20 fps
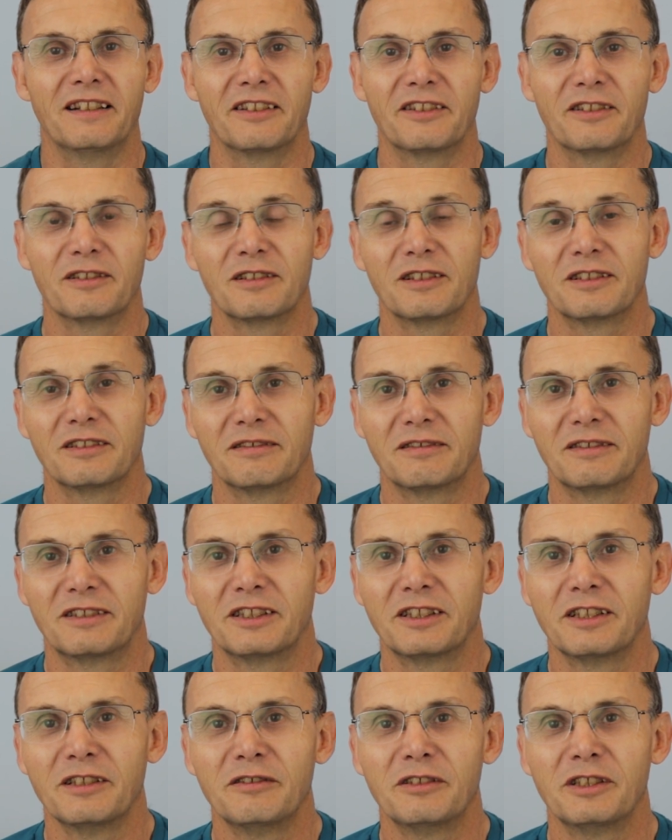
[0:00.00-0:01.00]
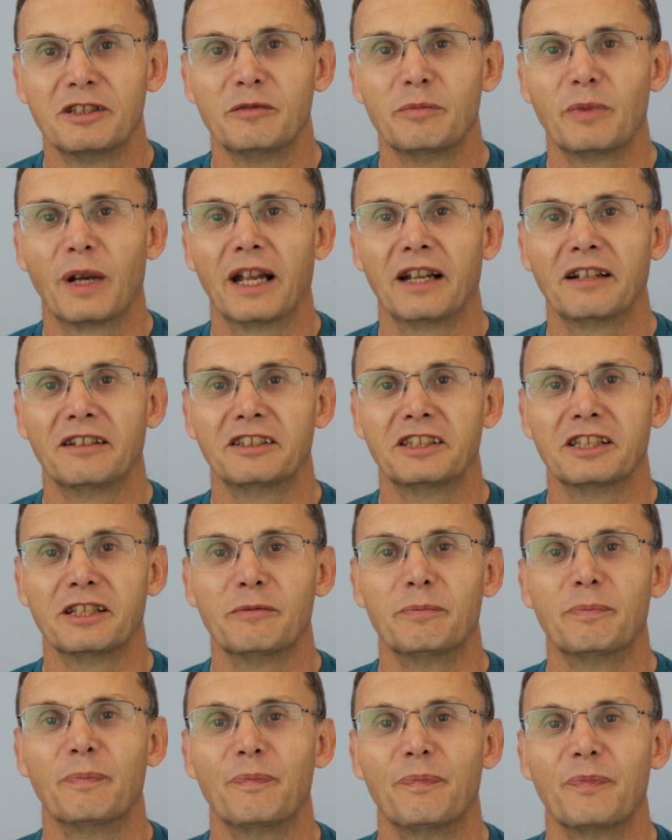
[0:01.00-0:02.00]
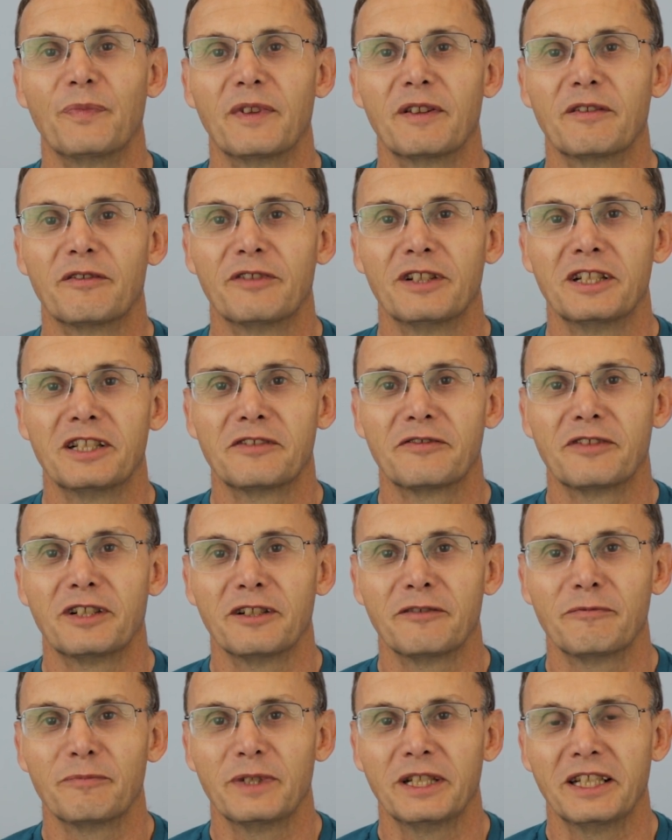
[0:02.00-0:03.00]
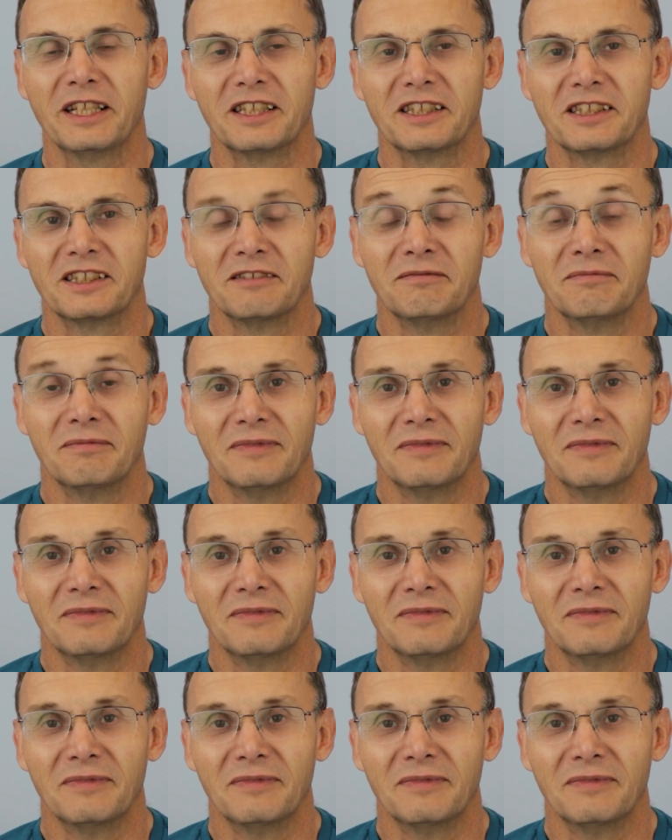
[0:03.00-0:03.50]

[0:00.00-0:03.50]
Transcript: I thought, 2 pound chub, first 5 minutes.